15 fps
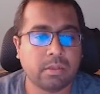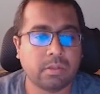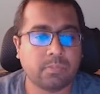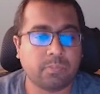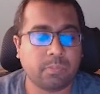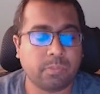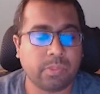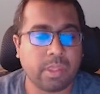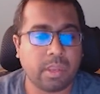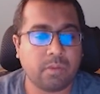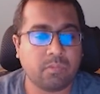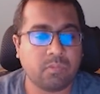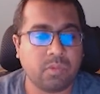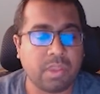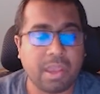
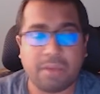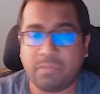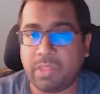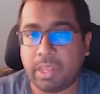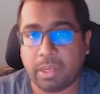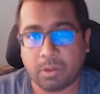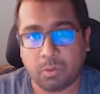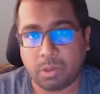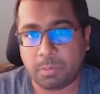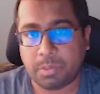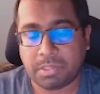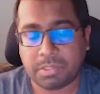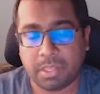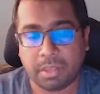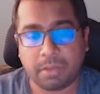Then we have the A2DP
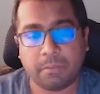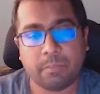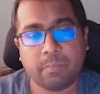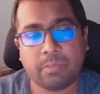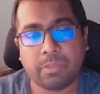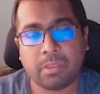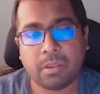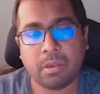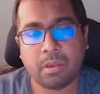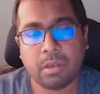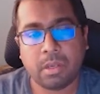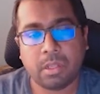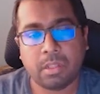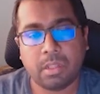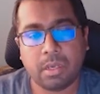sync.
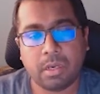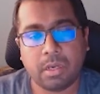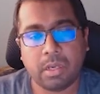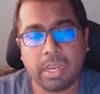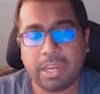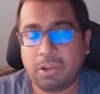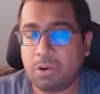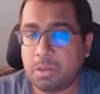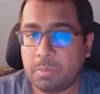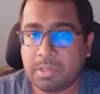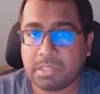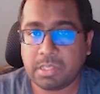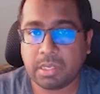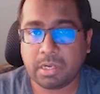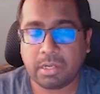The A2DP
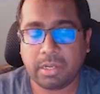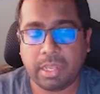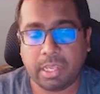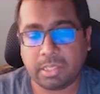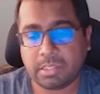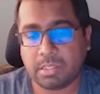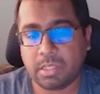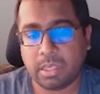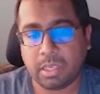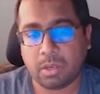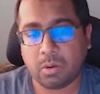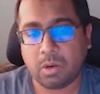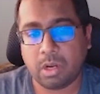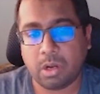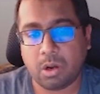sync takes the
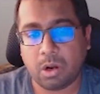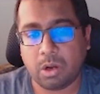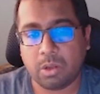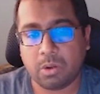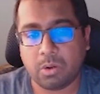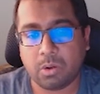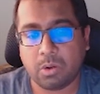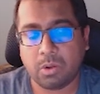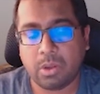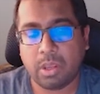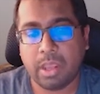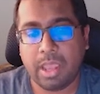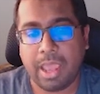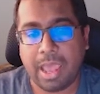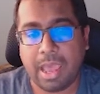encoded audio
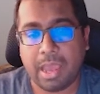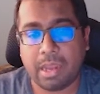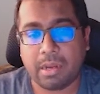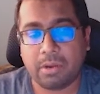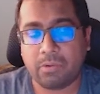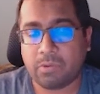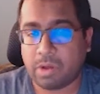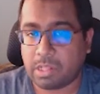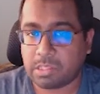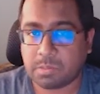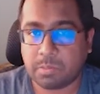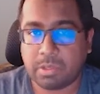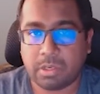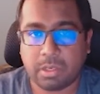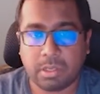and
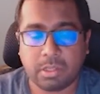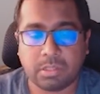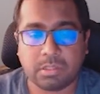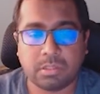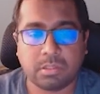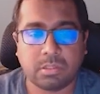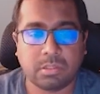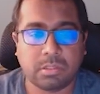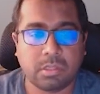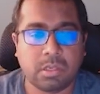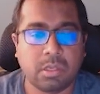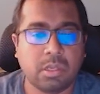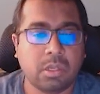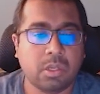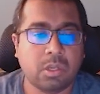transmit it
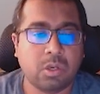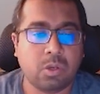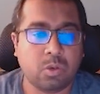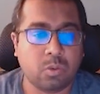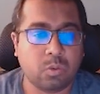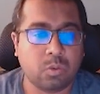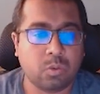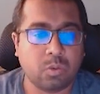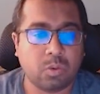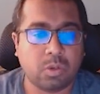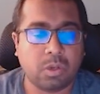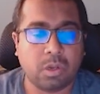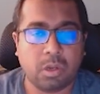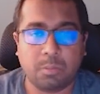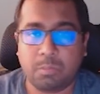to
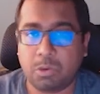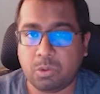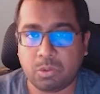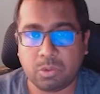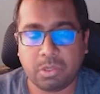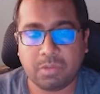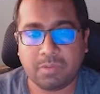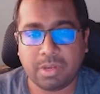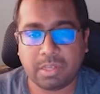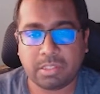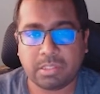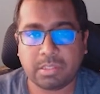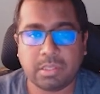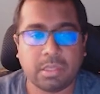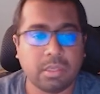a Bluetooth
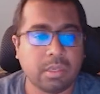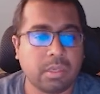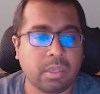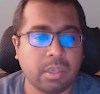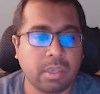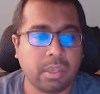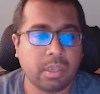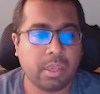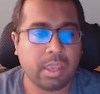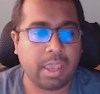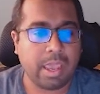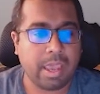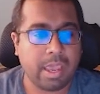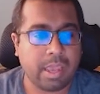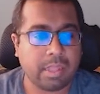device,
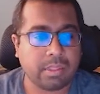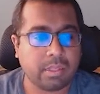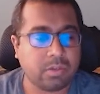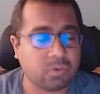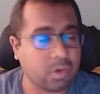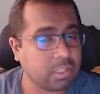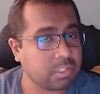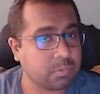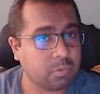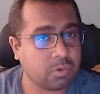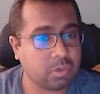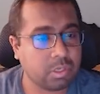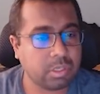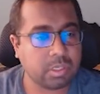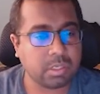and the
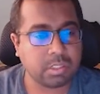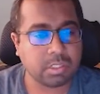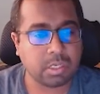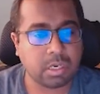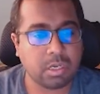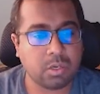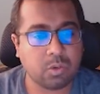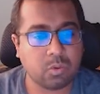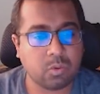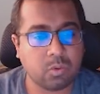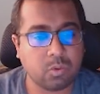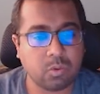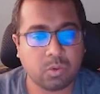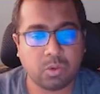transport is equal to